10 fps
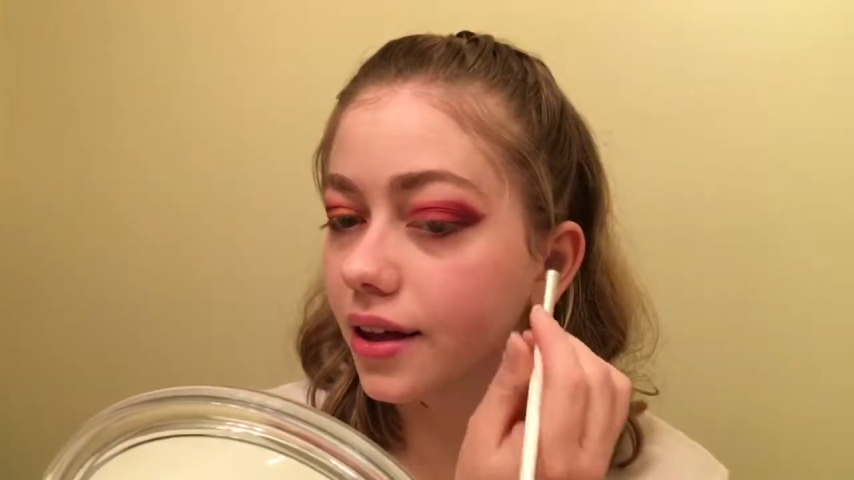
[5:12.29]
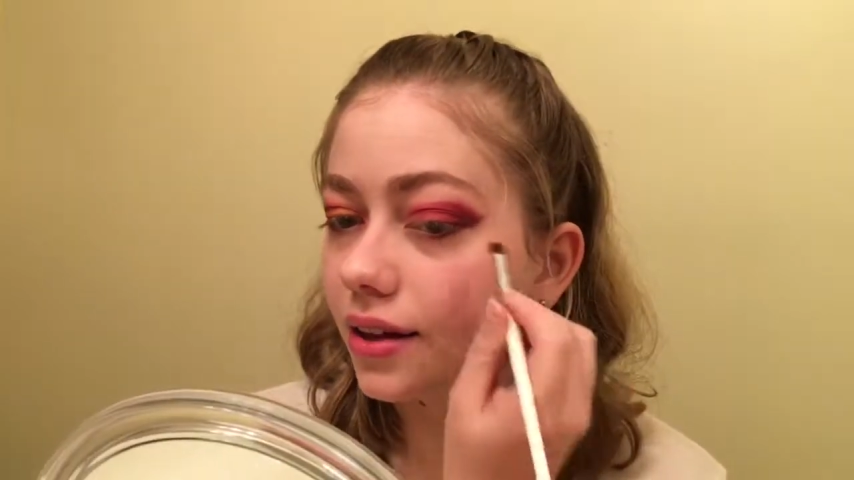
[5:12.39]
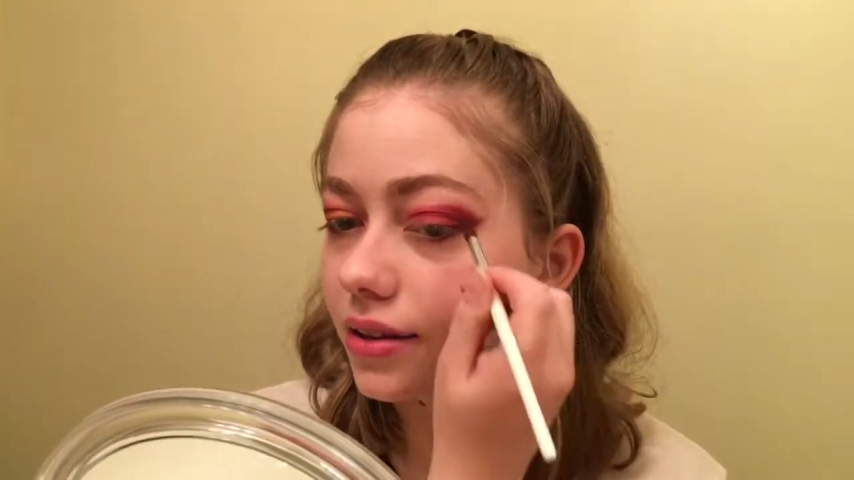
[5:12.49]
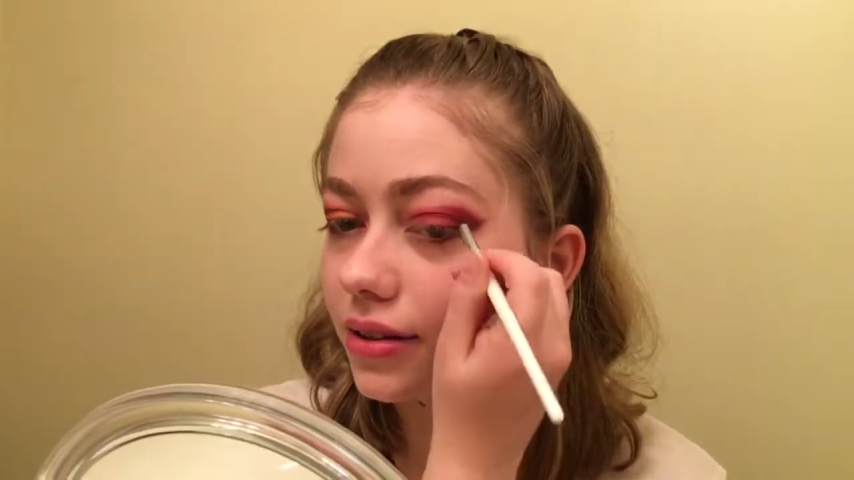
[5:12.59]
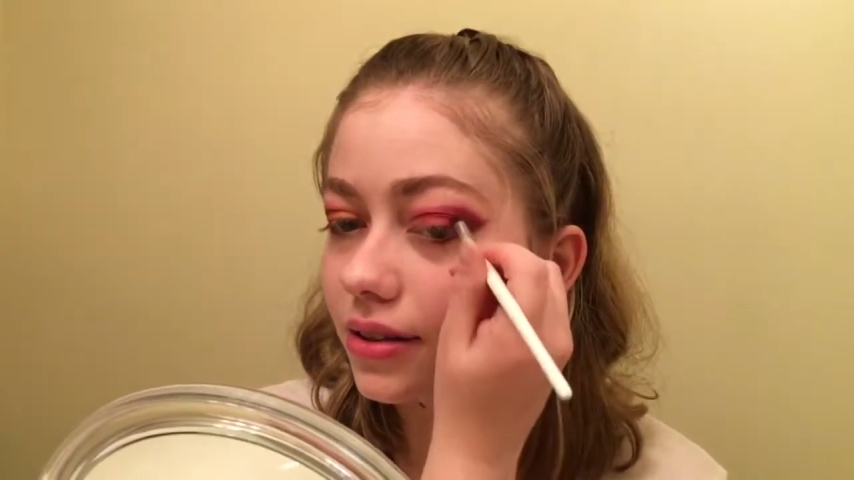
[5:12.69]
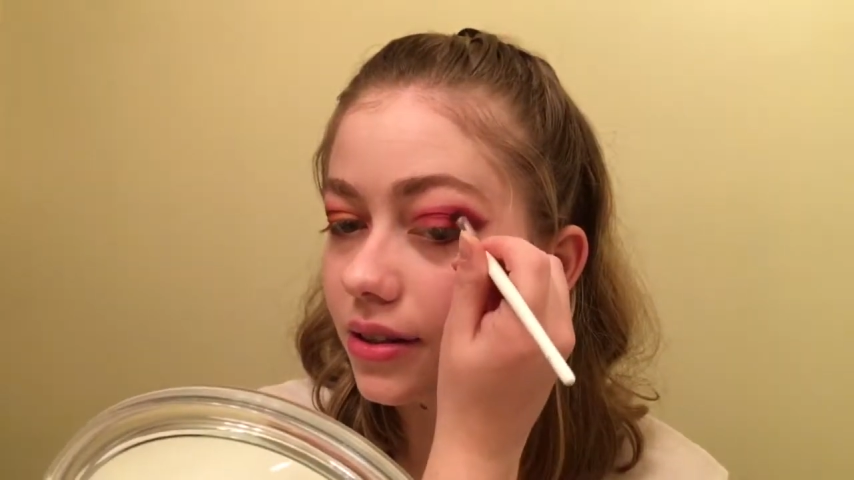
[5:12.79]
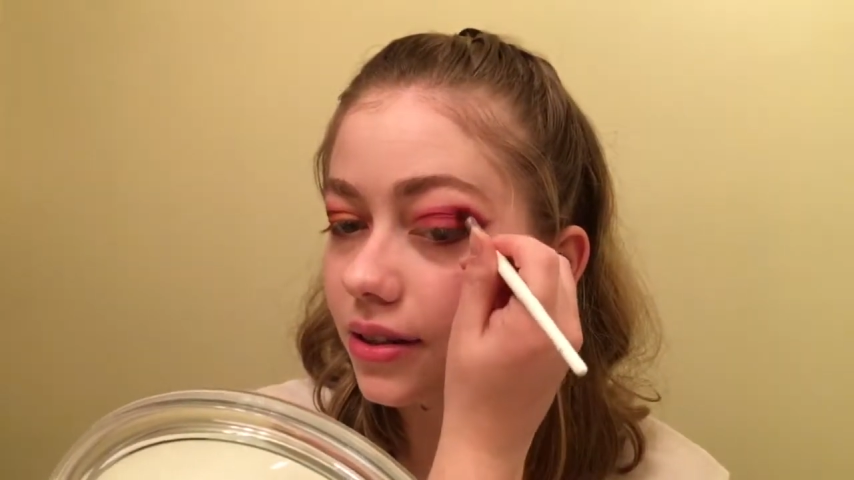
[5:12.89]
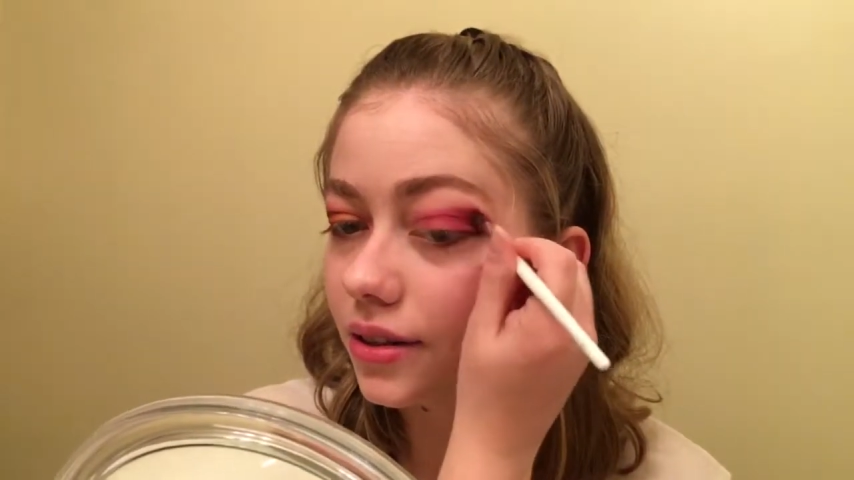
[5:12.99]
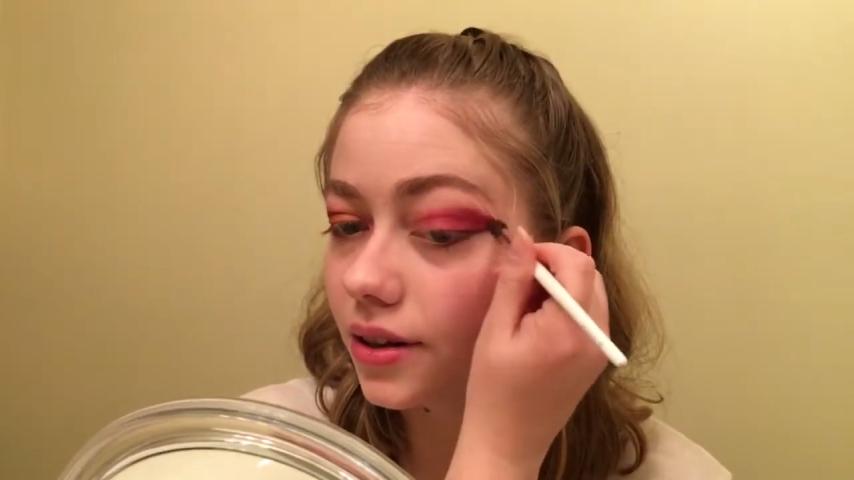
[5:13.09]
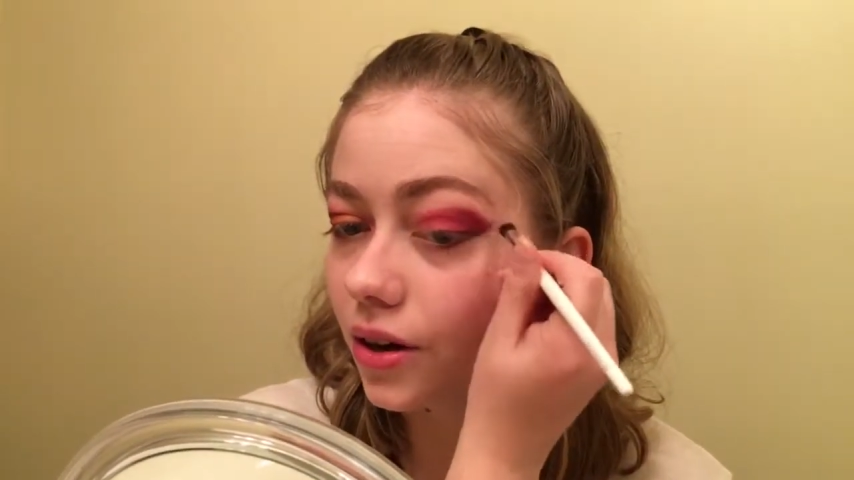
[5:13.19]
and
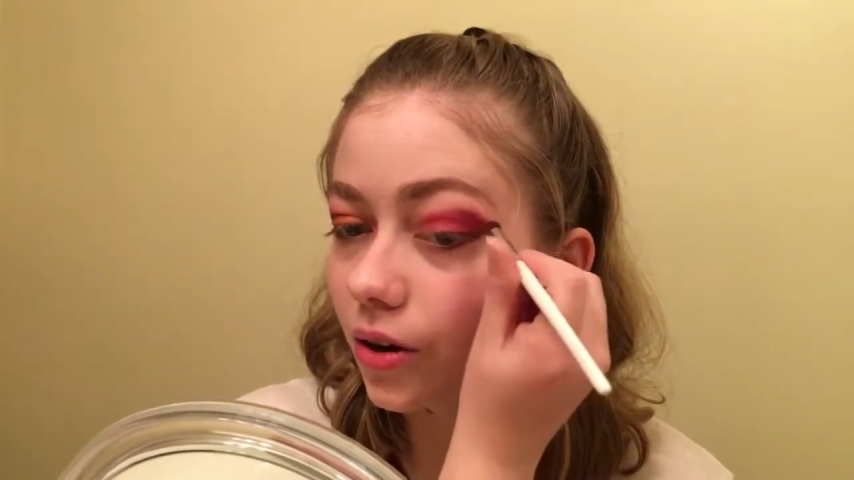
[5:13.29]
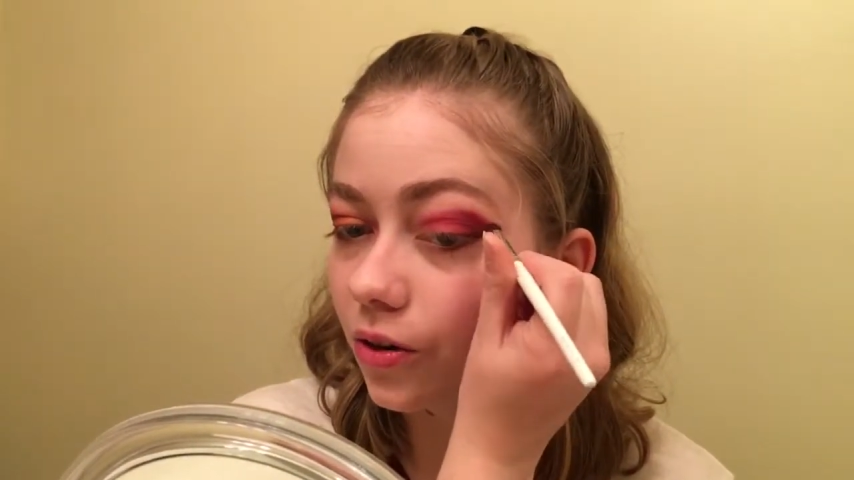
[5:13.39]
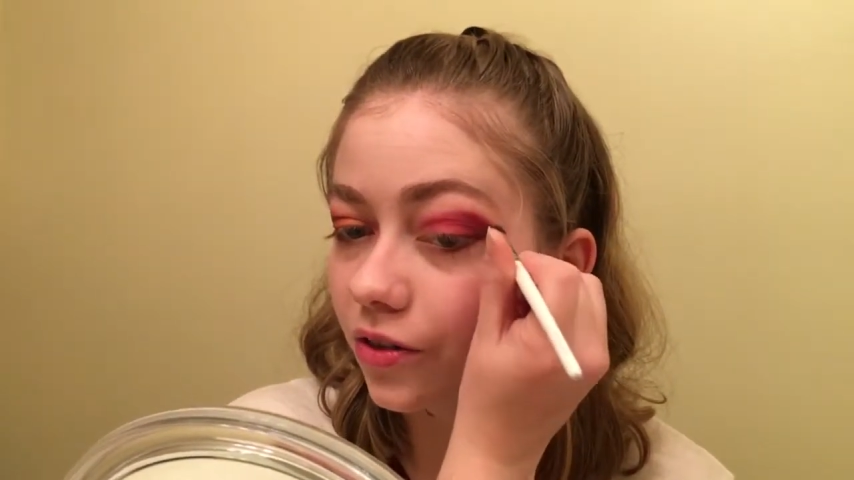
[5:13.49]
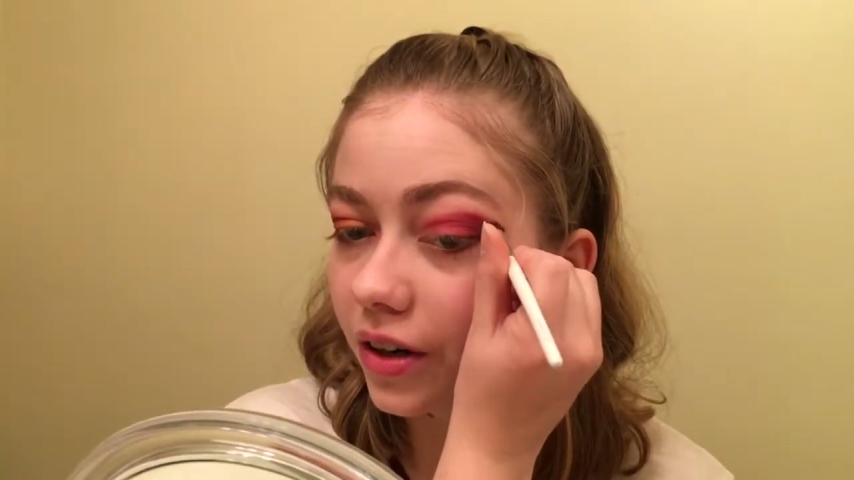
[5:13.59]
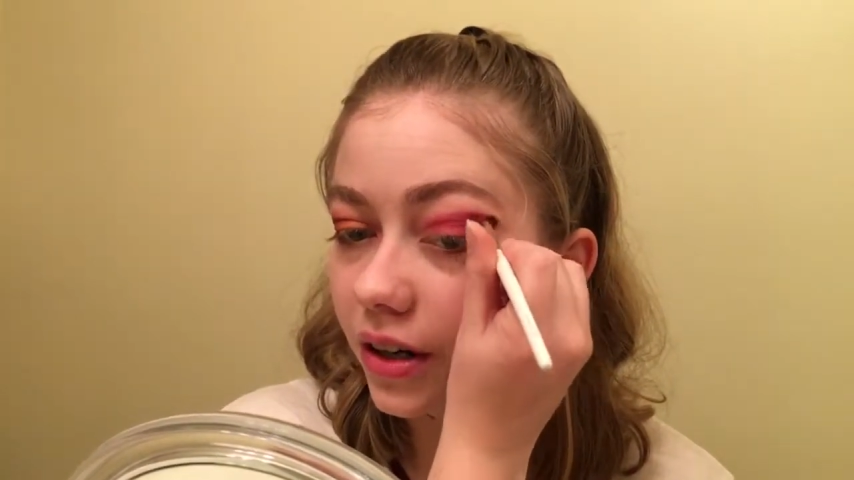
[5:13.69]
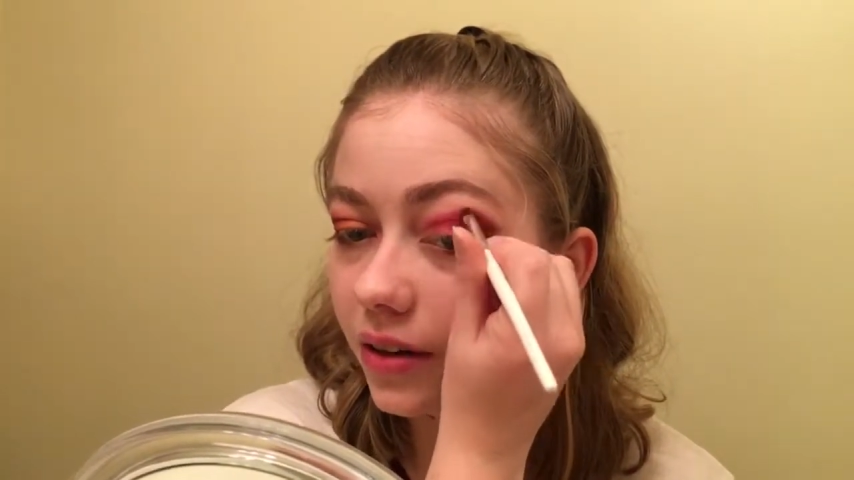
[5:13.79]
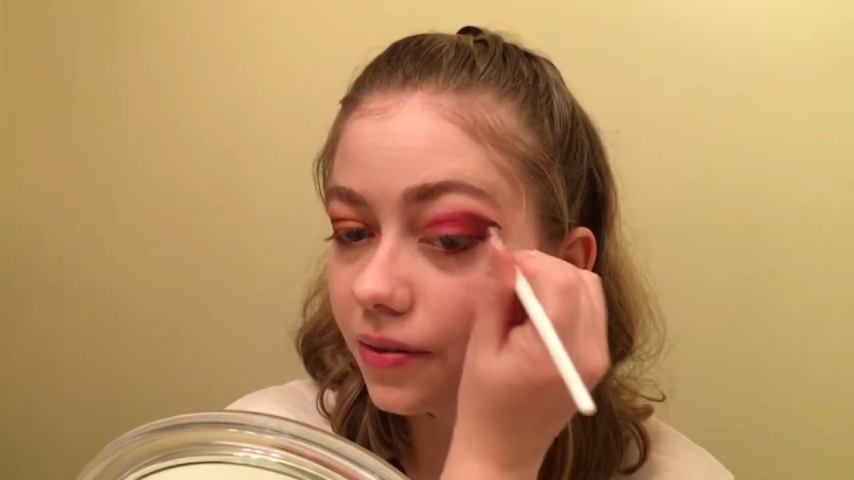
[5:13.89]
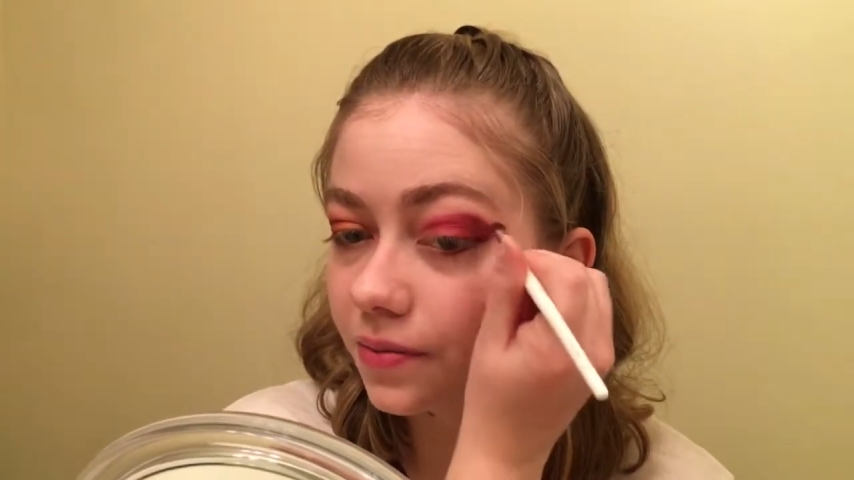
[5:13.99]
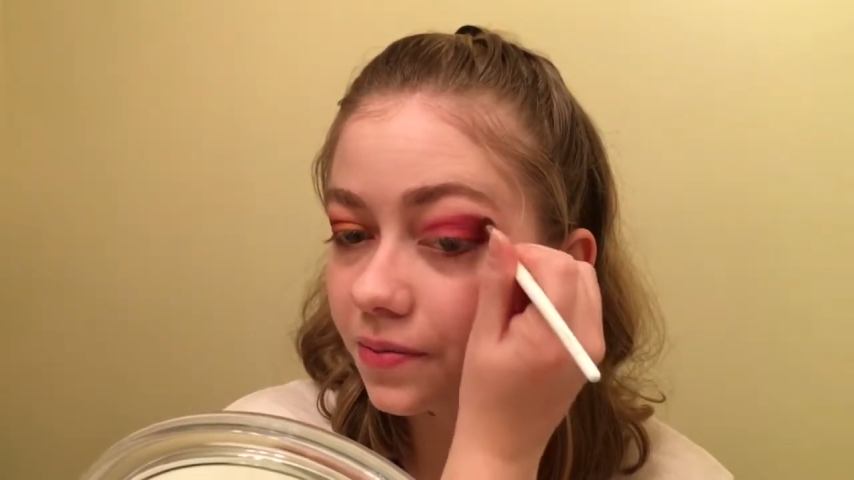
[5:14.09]
over